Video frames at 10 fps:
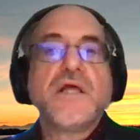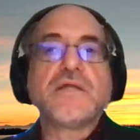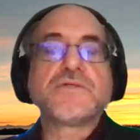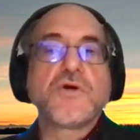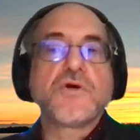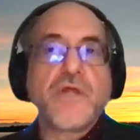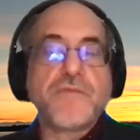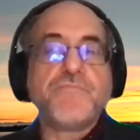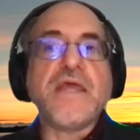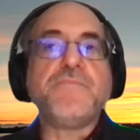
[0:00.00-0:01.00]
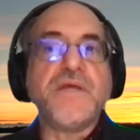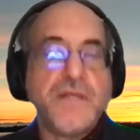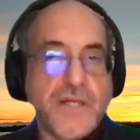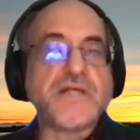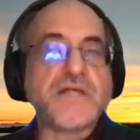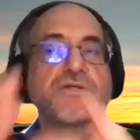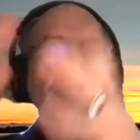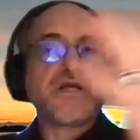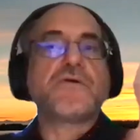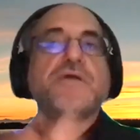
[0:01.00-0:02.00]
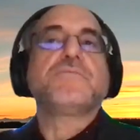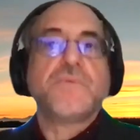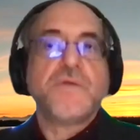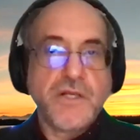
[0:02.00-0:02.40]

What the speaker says: And so it may be a necessary